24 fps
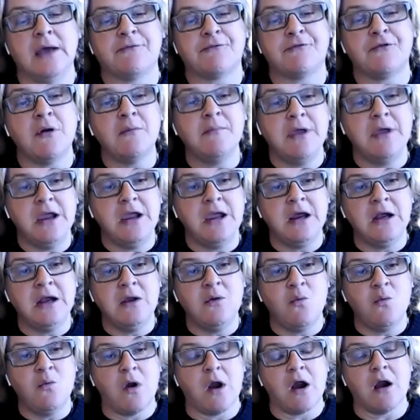from
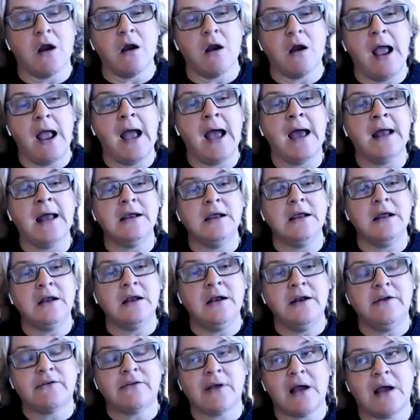anywhere at
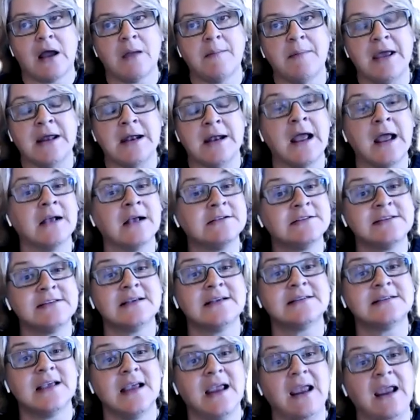any time and
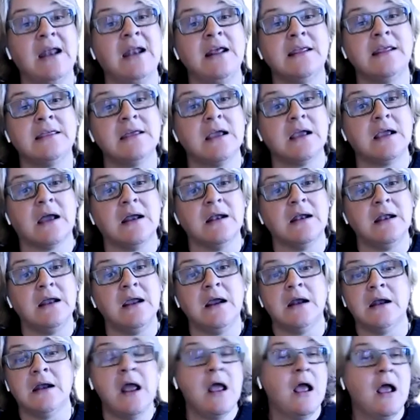access anything I
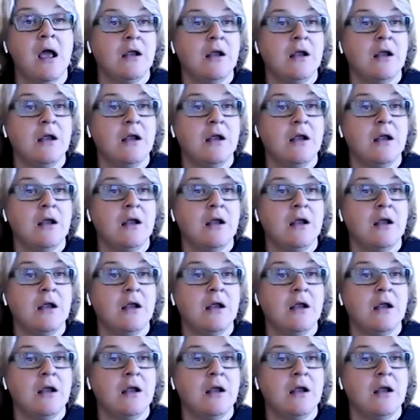need.